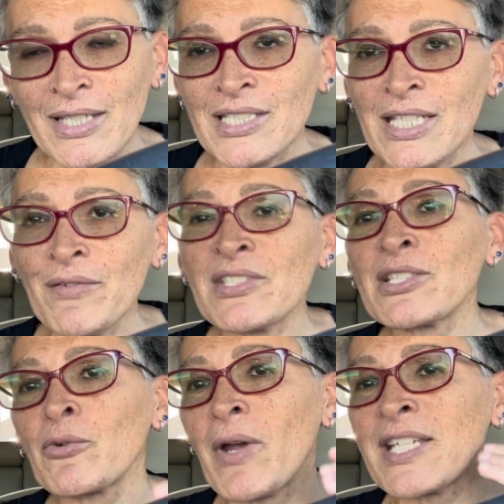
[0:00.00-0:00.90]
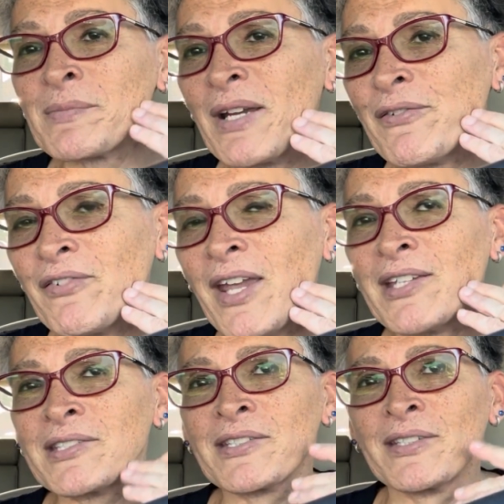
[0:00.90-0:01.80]
She even scratched my
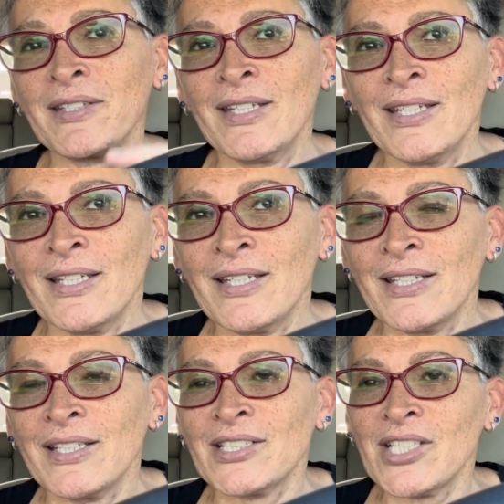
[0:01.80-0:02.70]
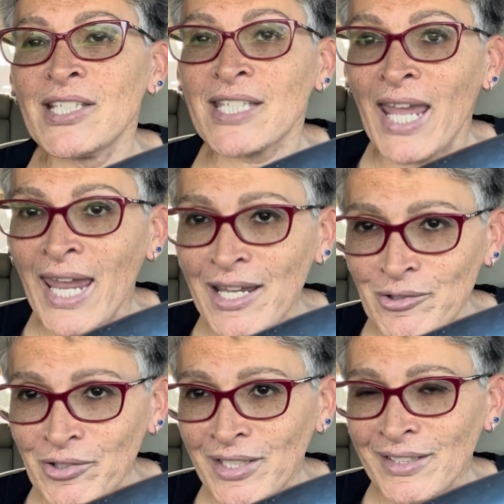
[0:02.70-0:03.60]
face. She's
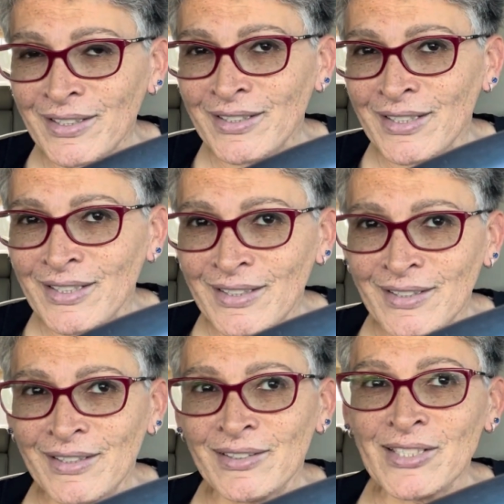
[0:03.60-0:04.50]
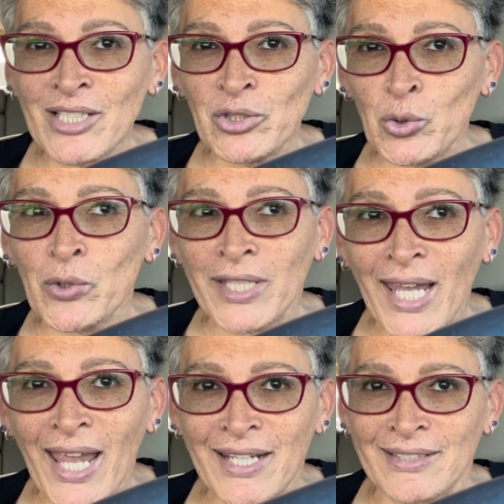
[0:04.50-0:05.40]
angry. There's a new
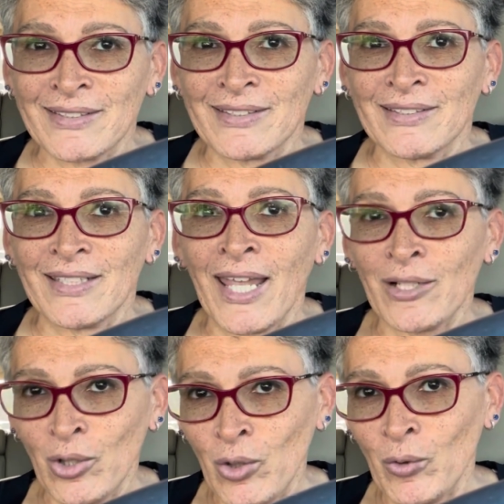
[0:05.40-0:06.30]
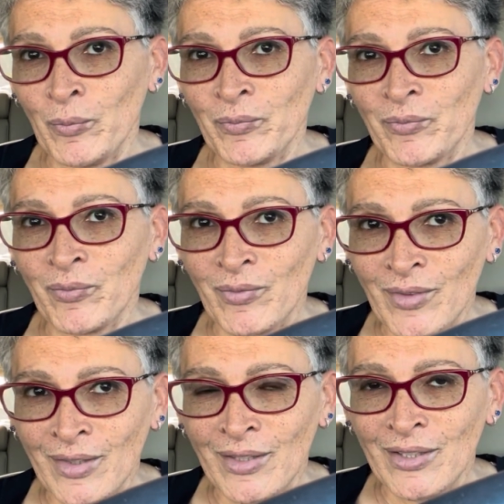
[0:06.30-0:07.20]
cat at home.
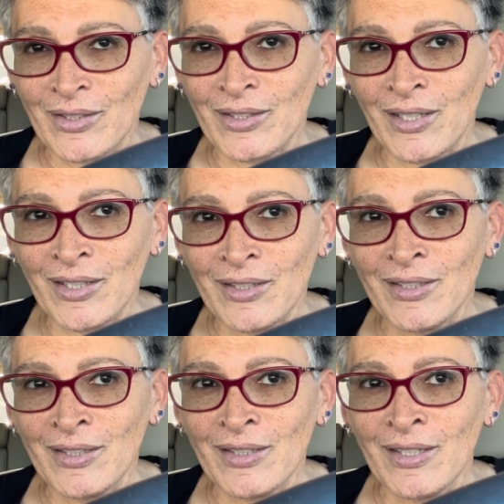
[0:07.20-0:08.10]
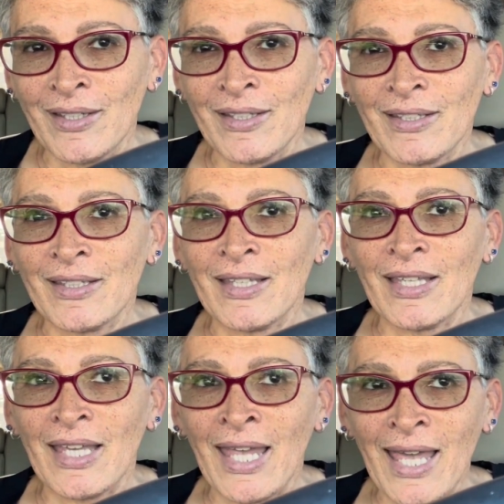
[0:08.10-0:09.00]
Okay?
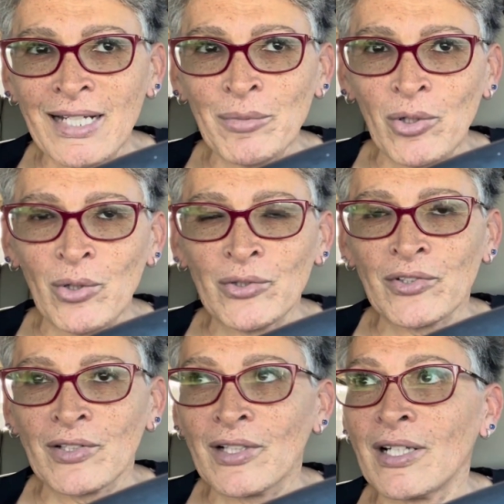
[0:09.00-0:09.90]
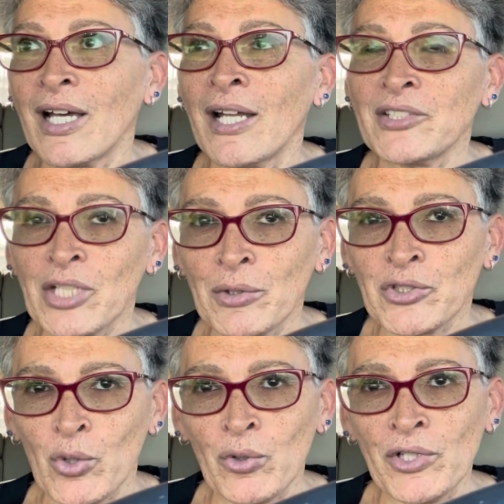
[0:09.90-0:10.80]
Animals are
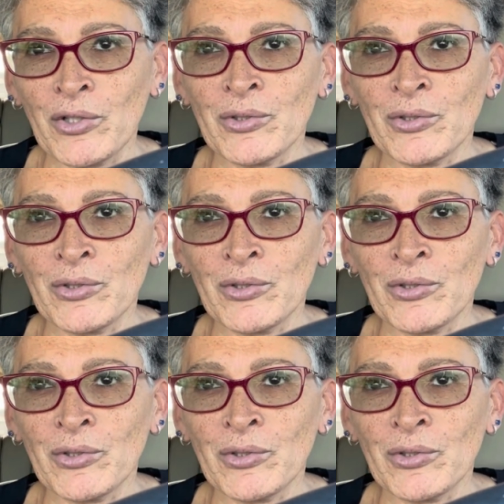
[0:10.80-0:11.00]
territorial.